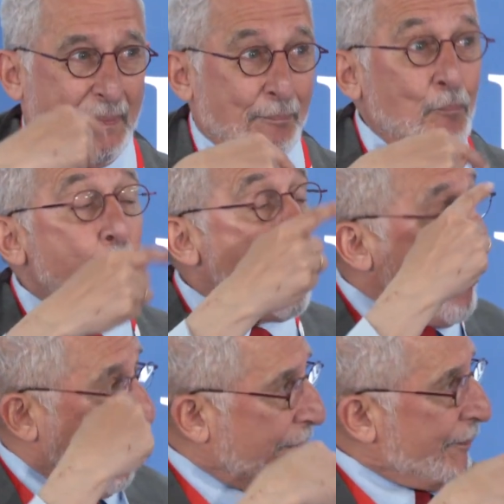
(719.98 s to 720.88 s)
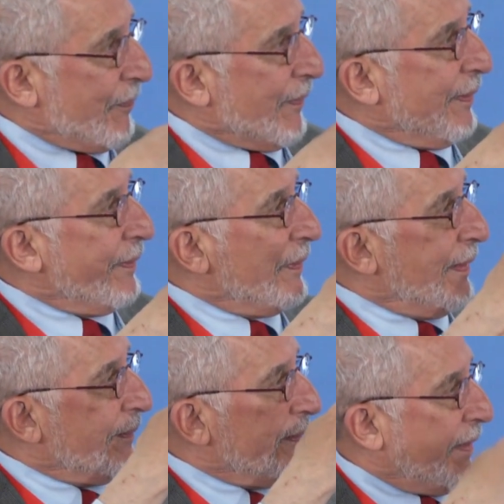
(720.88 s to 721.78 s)
more
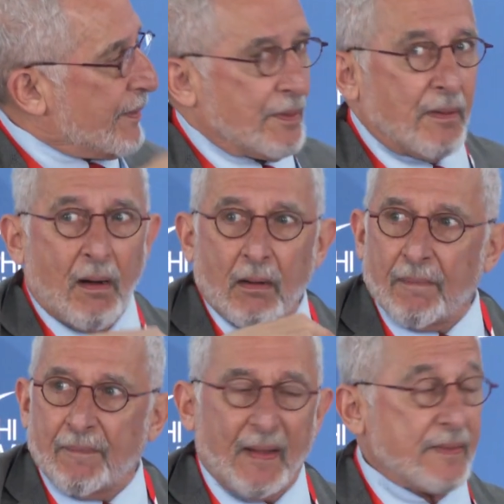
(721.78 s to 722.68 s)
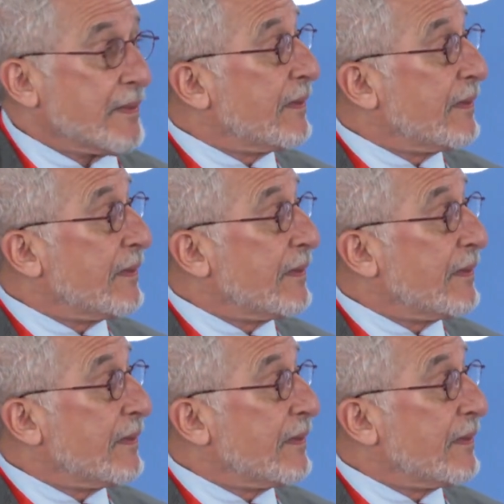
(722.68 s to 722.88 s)
than Yasser Arafat's